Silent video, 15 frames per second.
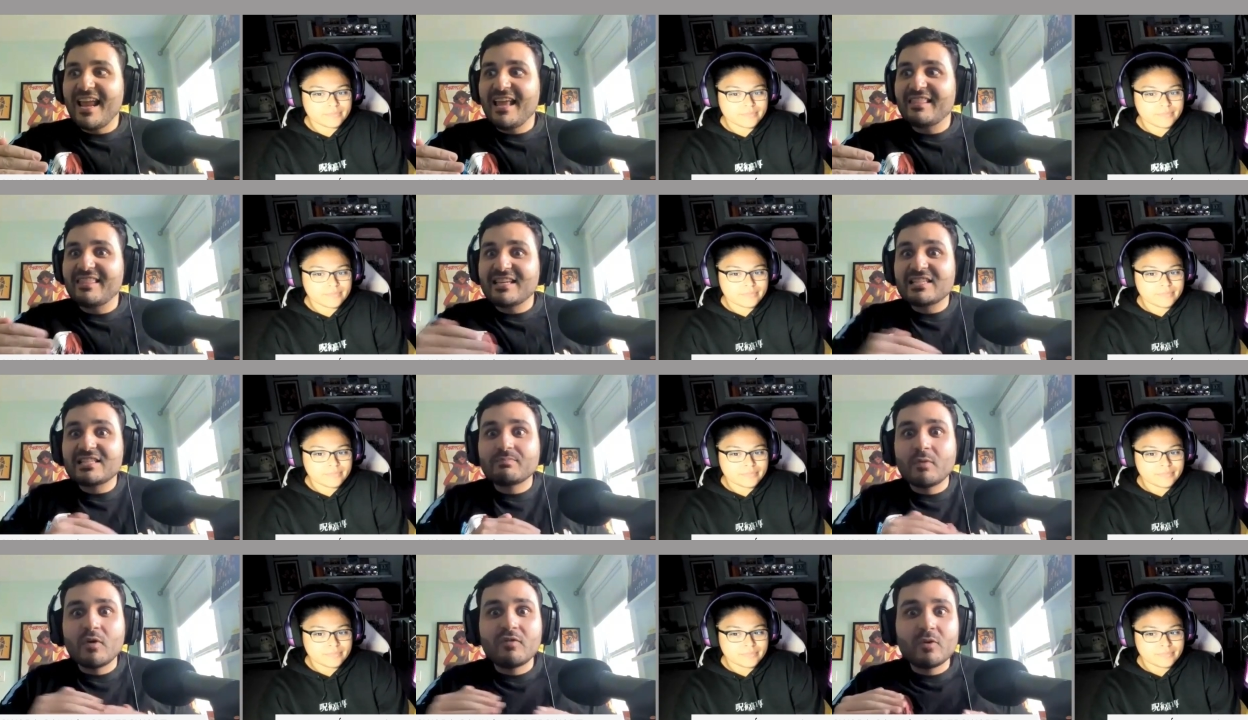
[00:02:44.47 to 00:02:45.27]
Speaker 1: This
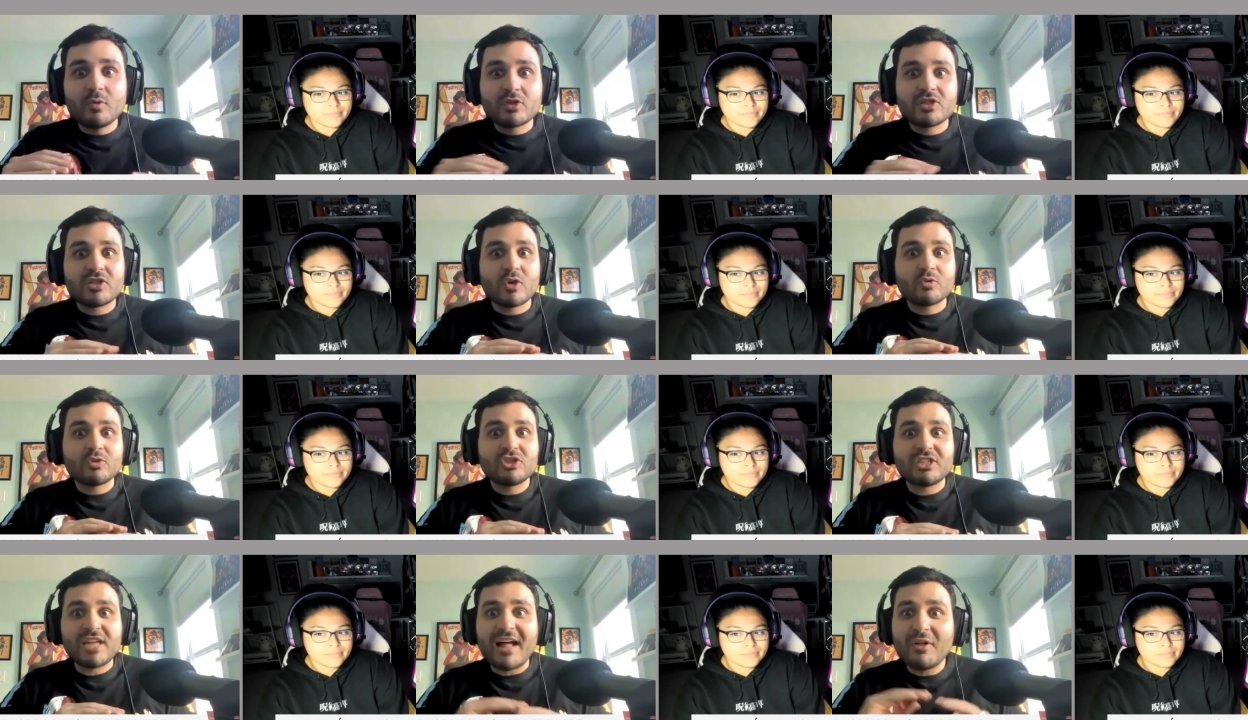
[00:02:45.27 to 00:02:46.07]
movie was so
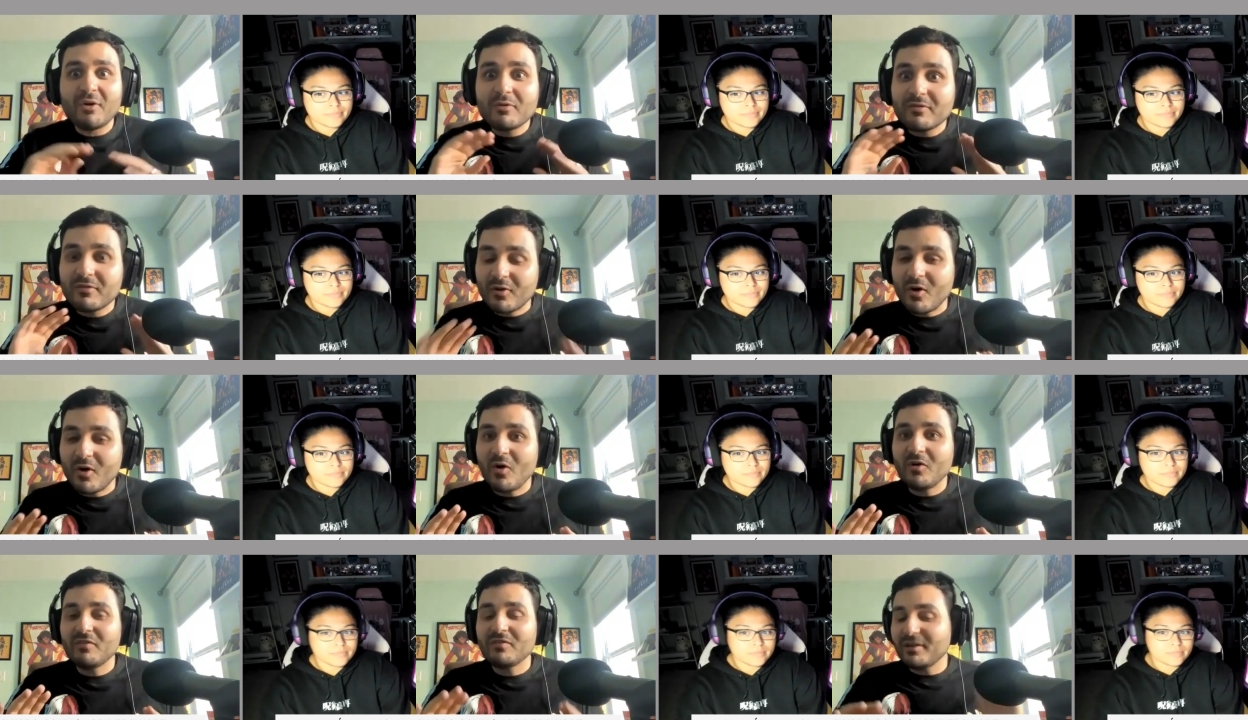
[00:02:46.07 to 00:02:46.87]
shallow for
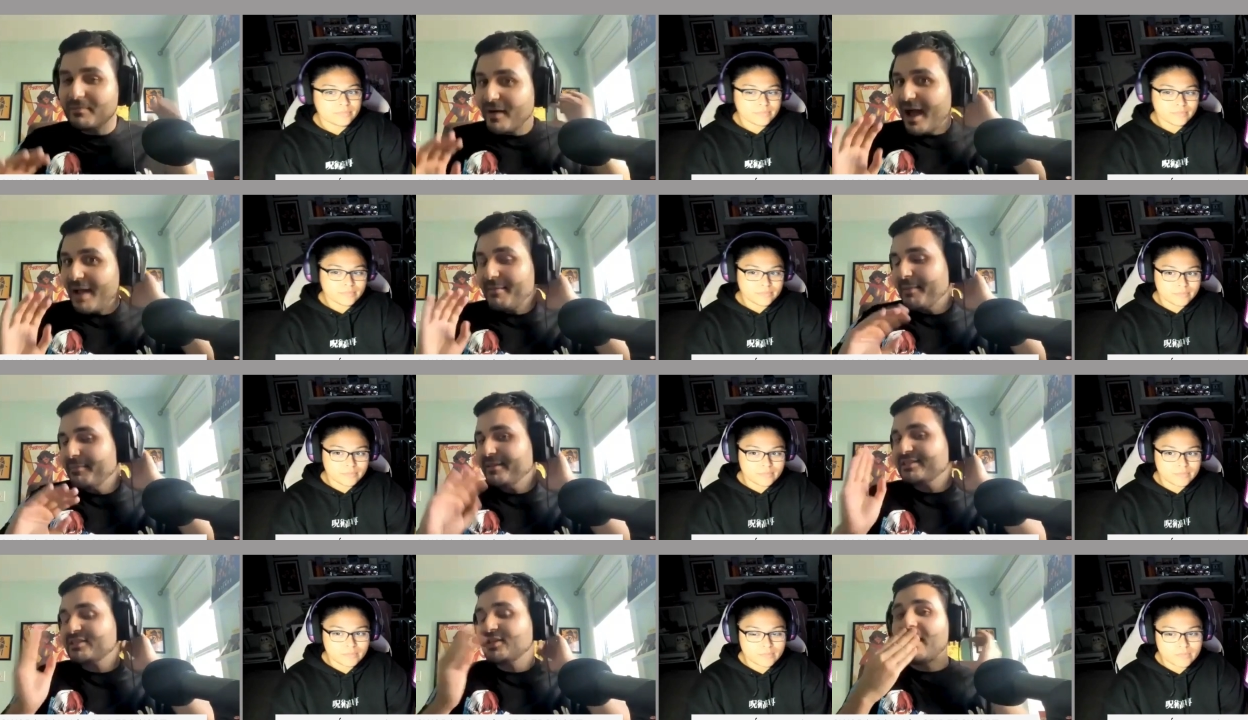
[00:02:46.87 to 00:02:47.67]
all of them. I, I
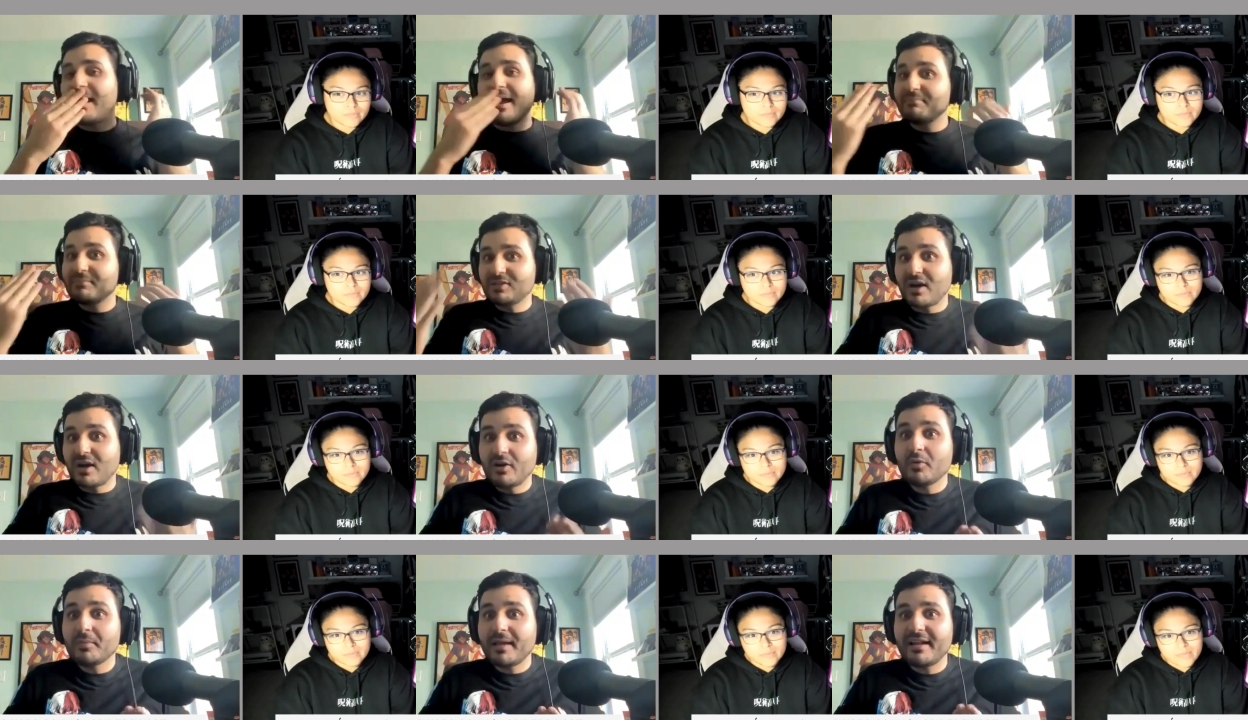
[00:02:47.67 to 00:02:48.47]
mean, sorry, I'm sorry. I
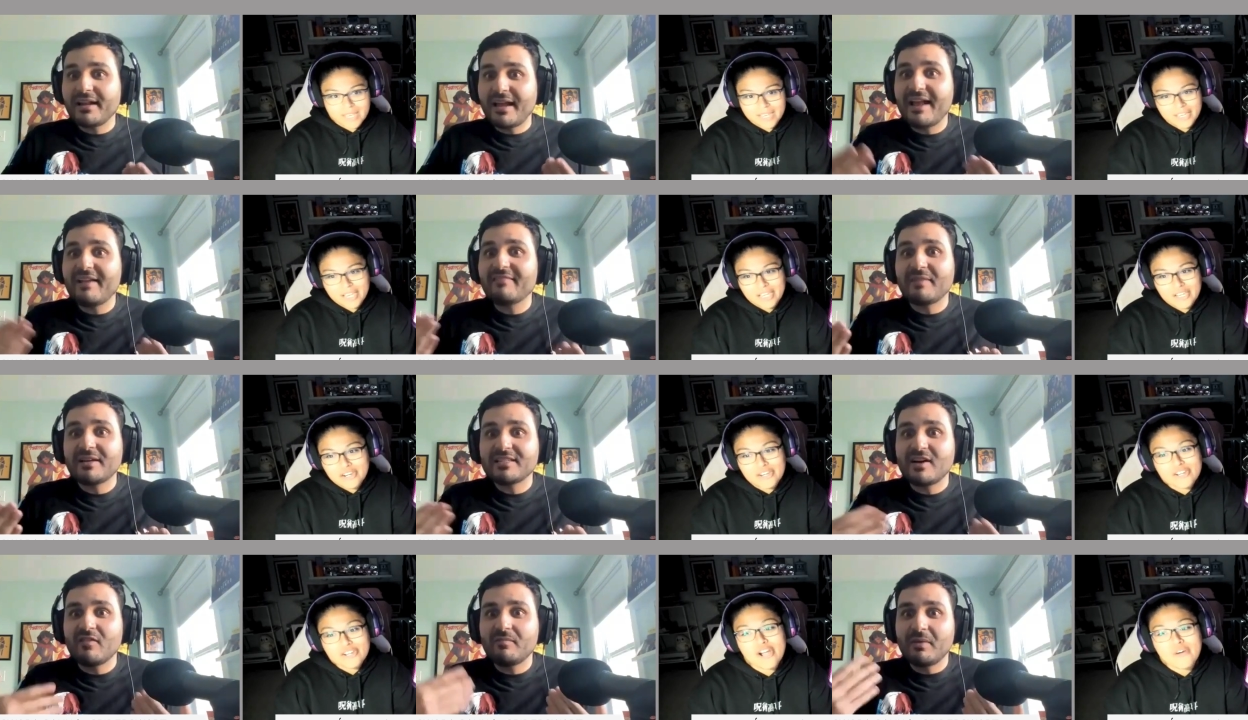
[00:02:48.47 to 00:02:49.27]
know I'm getting yeah, ahead yeah. Of you're,
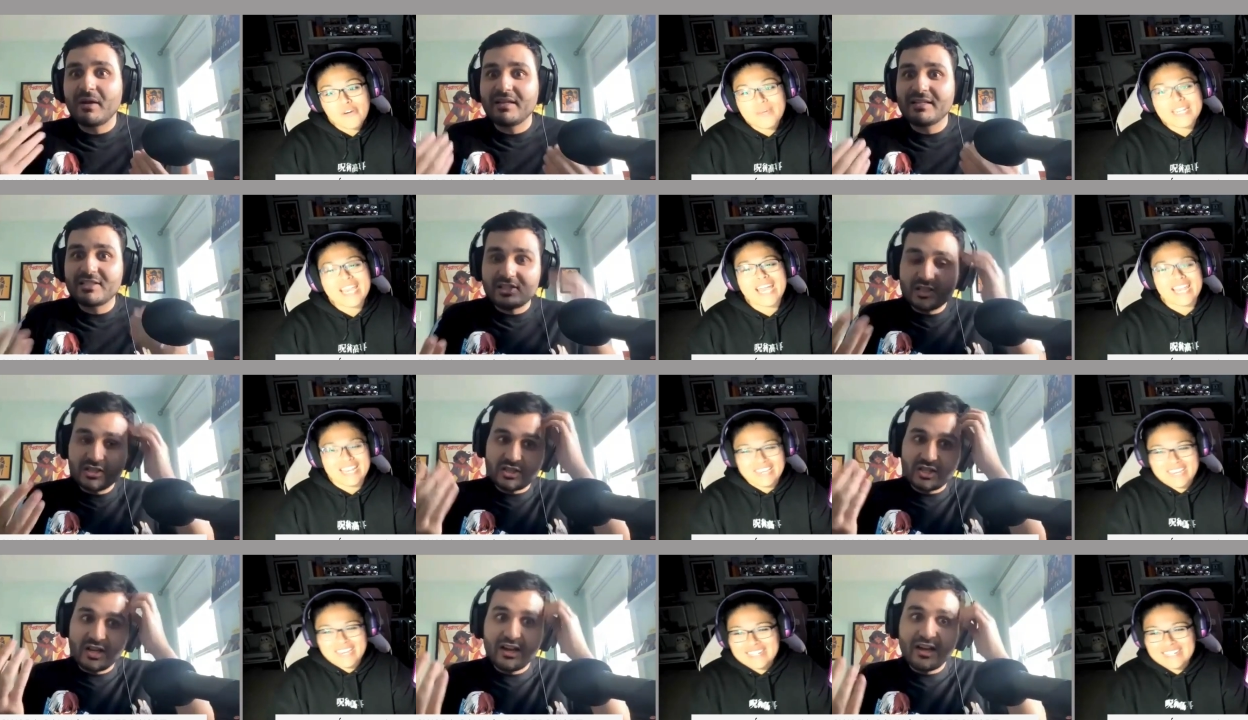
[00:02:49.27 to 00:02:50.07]
myself, you're going ahead
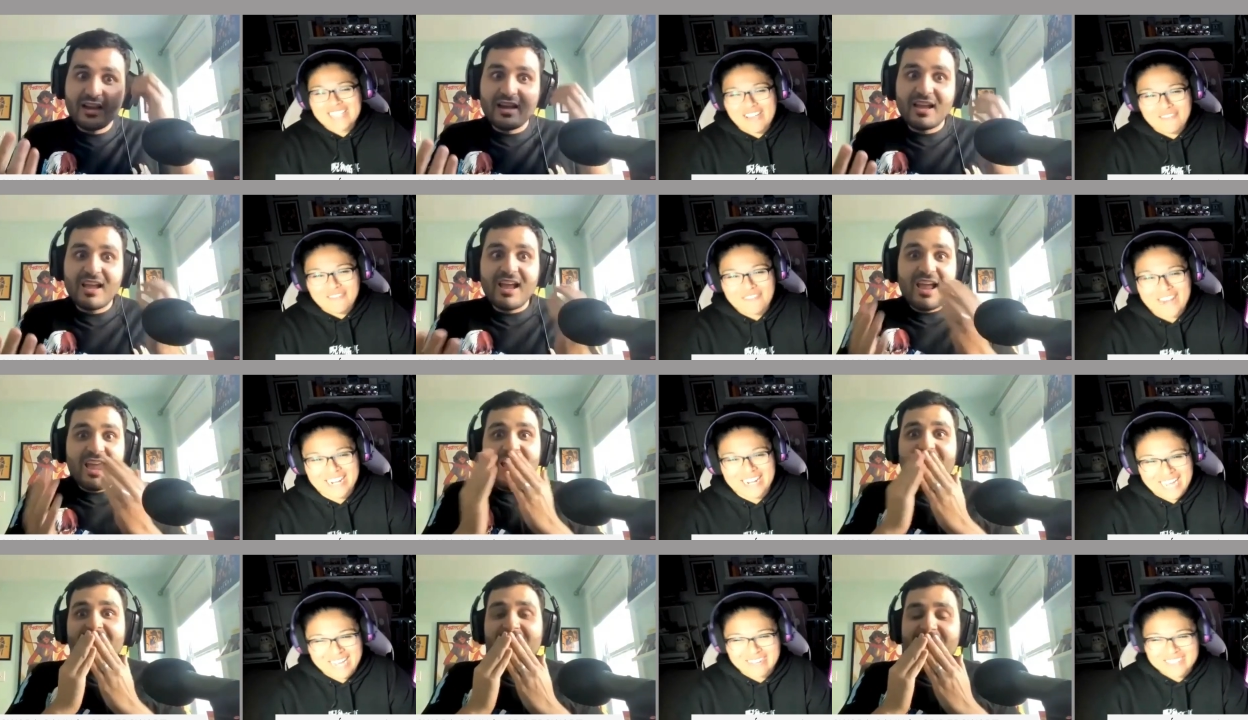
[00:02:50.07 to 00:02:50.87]
of
Speaker 2: yourself right
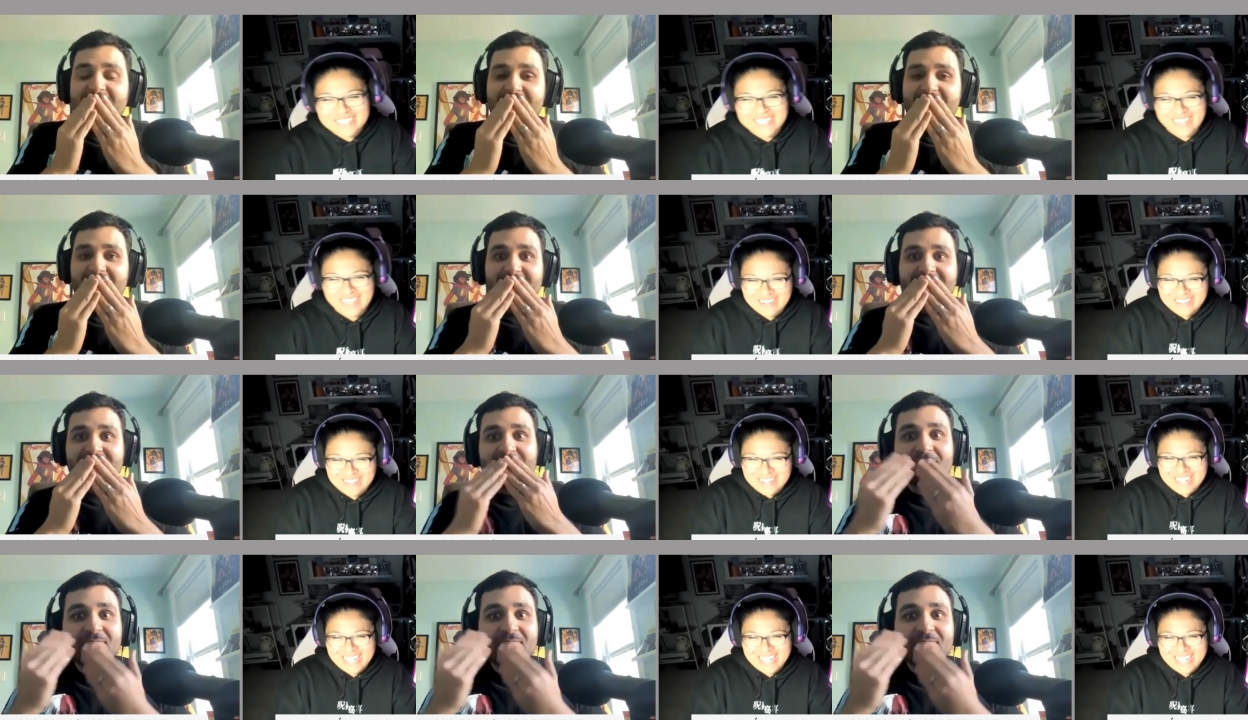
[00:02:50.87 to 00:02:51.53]
now. So it's,